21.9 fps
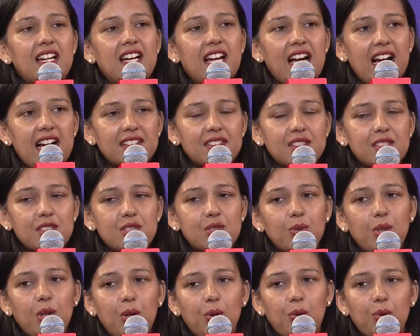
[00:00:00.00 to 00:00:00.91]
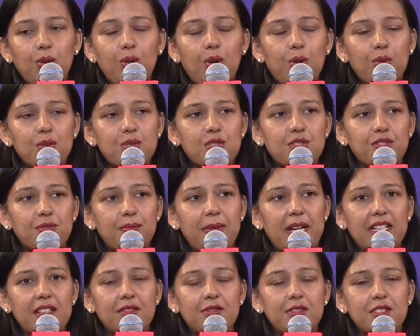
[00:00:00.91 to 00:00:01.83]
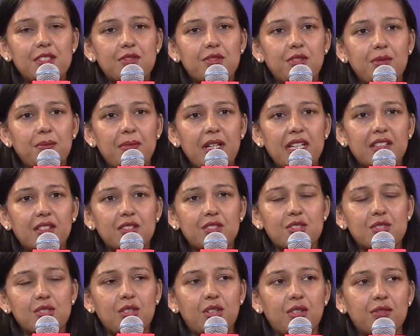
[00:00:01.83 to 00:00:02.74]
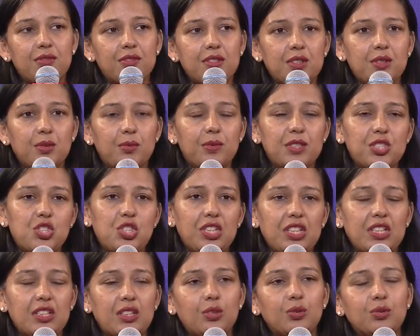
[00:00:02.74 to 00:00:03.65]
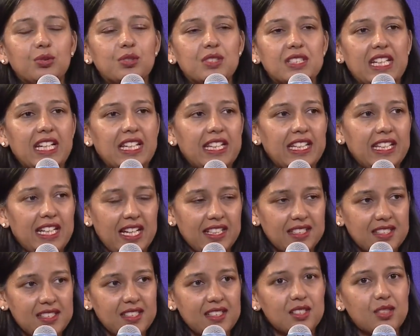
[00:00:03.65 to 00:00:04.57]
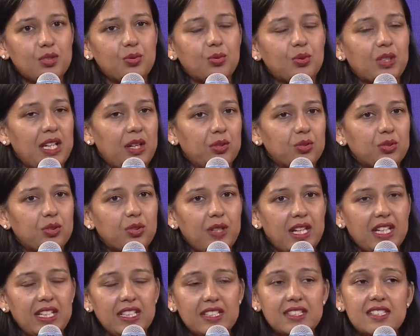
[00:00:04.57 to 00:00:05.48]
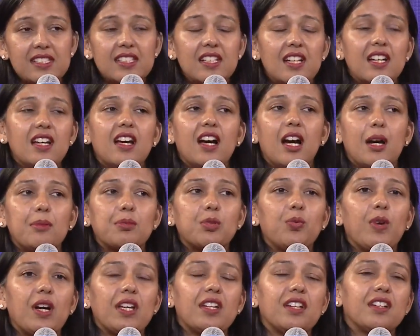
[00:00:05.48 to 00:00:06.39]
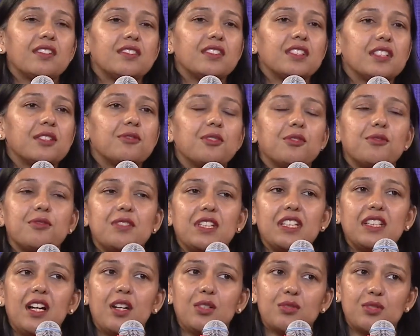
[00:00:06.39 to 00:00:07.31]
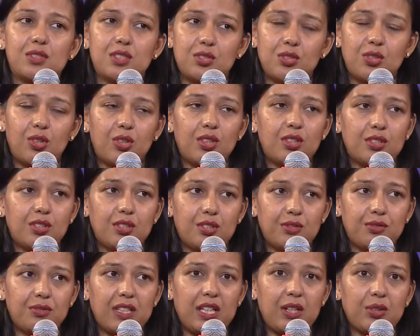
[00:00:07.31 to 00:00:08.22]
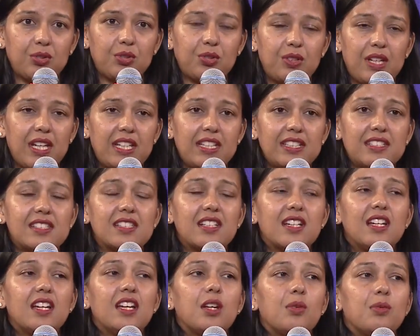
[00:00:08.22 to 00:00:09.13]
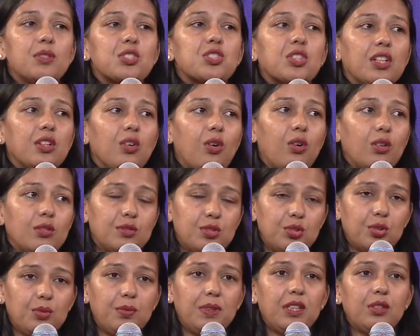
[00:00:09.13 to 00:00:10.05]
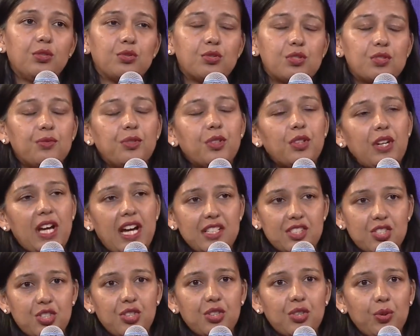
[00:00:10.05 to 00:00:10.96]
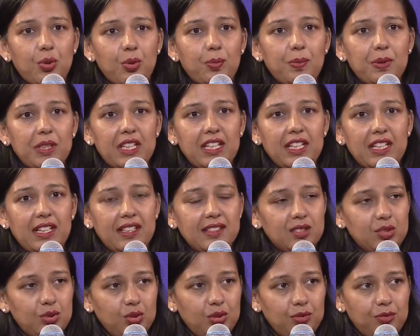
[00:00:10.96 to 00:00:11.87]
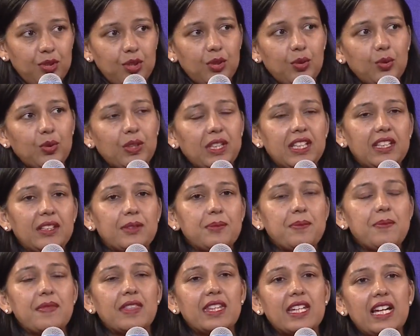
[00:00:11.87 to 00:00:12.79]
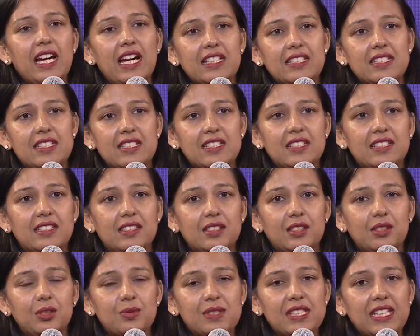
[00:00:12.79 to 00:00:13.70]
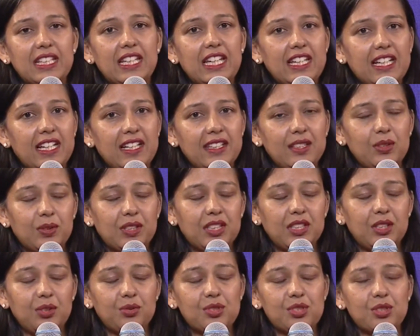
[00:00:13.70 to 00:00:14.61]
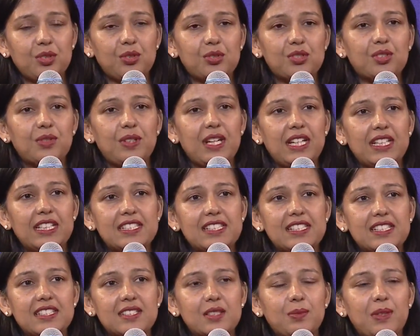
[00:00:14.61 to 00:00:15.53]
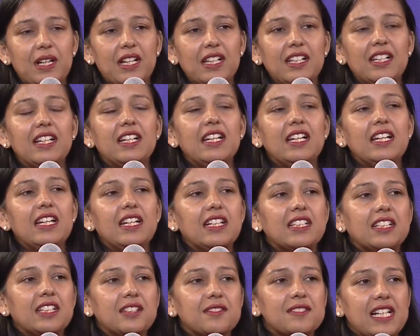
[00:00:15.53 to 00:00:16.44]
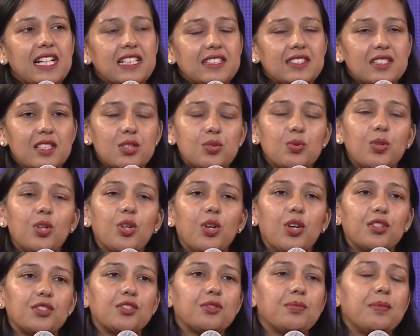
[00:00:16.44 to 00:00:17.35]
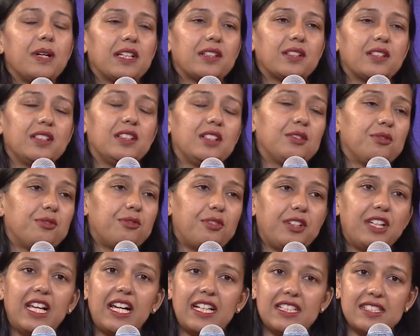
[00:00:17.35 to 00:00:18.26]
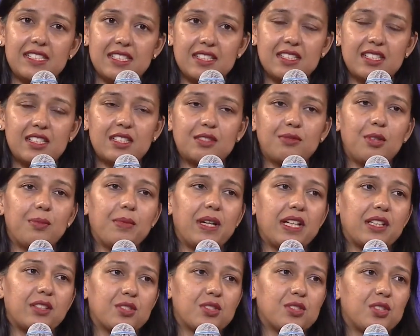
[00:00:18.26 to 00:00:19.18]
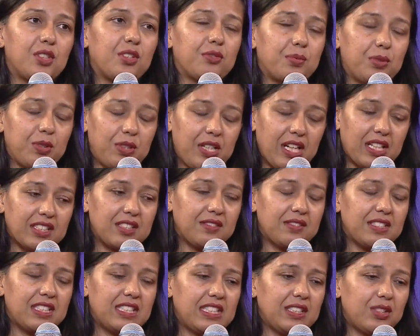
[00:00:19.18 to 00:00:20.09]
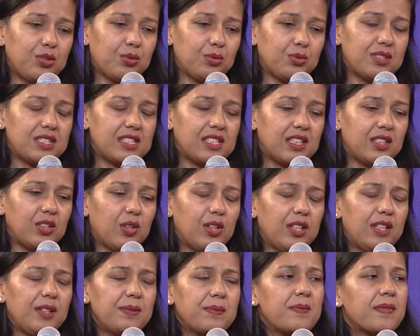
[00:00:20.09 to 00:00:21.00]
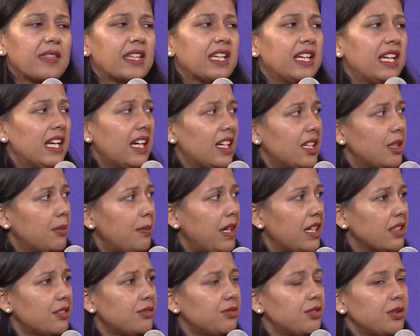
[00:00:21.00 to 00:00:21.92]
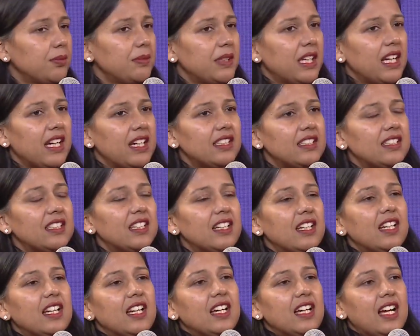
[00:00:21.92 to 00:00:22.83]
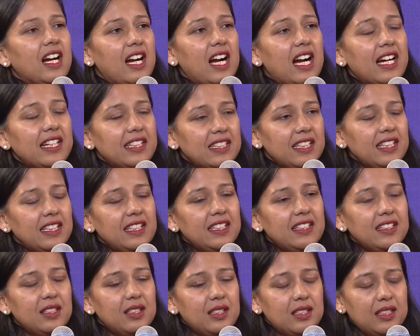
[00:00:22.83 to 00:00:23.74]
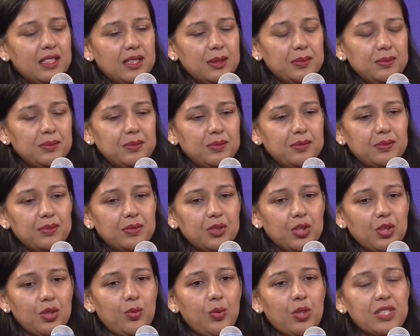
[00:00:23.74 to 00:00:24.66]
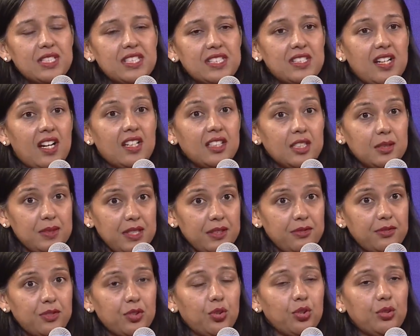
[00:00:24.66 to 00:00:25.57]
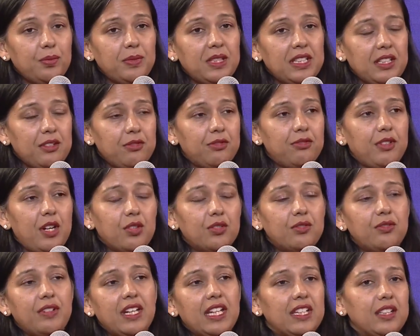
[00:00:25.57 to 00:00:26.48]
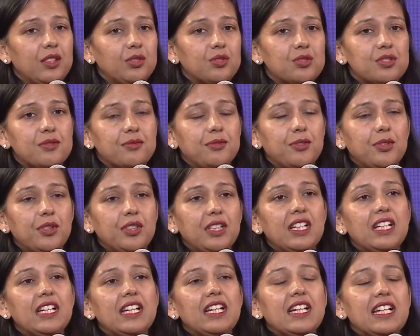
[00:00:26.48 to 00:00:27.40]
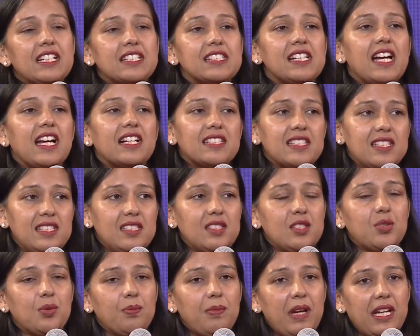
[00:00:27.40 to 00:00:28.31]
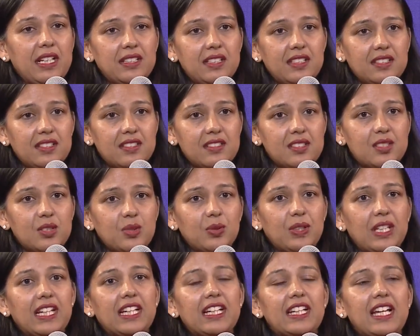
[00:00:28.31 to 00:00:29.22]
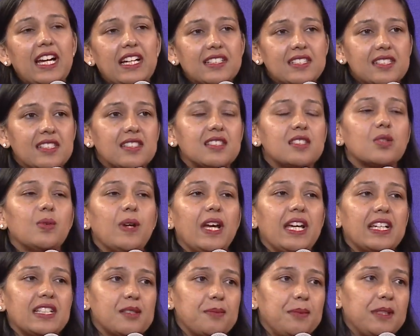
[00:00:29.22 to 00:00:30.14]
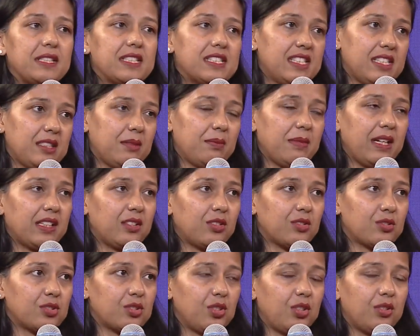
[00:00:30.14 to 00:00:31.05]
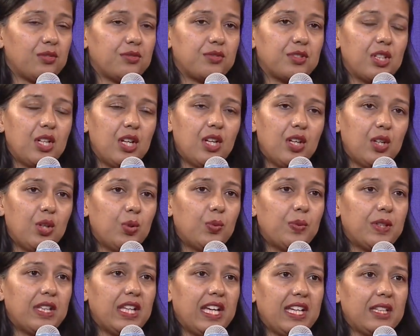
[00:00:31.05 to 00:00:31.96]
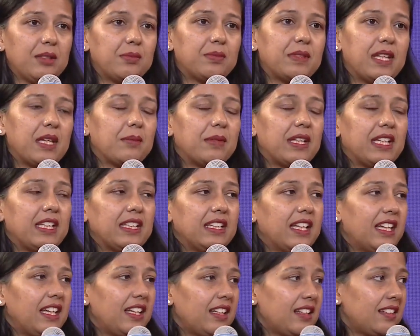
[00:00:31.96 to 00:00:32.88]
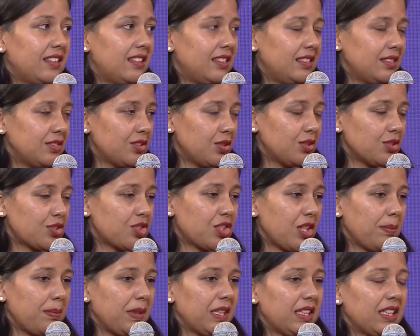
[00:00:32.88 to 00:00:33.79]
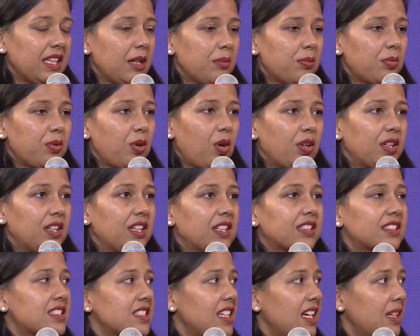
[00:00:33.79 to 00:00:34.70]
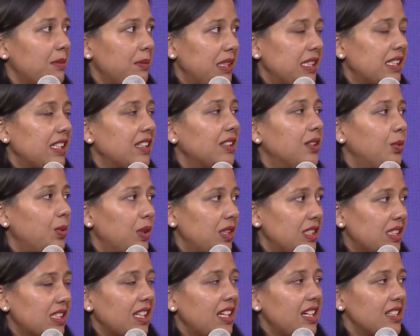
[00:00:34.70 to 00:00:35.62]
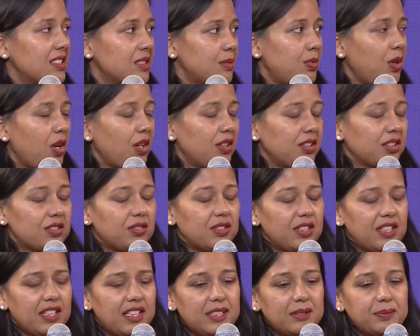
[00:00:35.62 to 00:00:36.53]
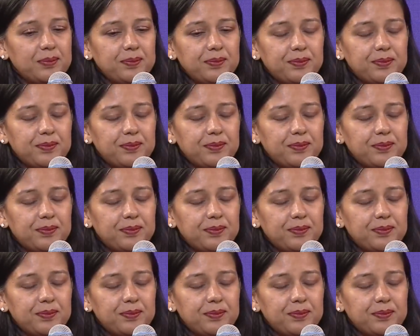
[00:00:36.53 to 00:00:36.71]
access to a whole host of benefits from Microsoft, which includes getting access to cloud credits, up to $150,000 of cloud credits, which can also be used for Azure OpenAI. So if you're looking at using AI, you can use those credits as well. It gives access to a lot of free licenses for Microsoft productivity tools and all. And apart from that, I think, what startups have told me they found very useful is access to mentors. So they get access to experts at Microsoft who will help them in their, shaping their product and building a world-class product, really.